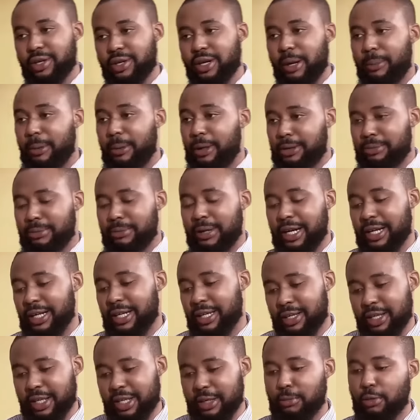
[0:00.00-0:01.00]
about my
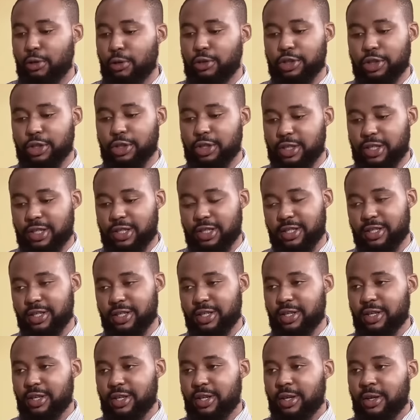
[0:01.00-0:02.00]
emotions.
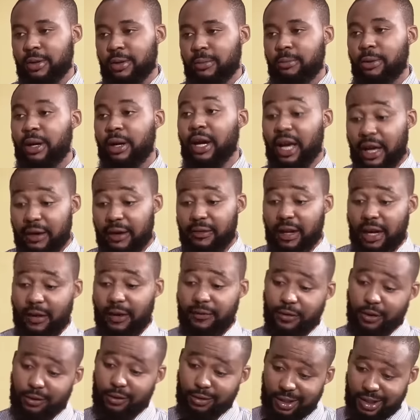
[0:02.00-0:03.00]
But
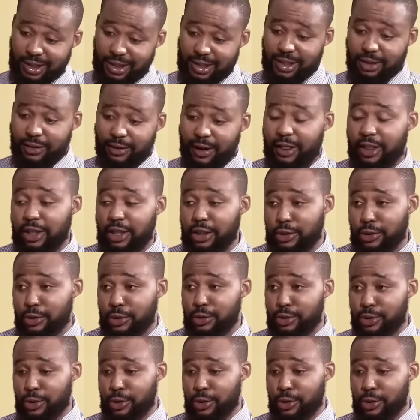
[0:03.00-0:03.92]
I feel it's the right thing to do,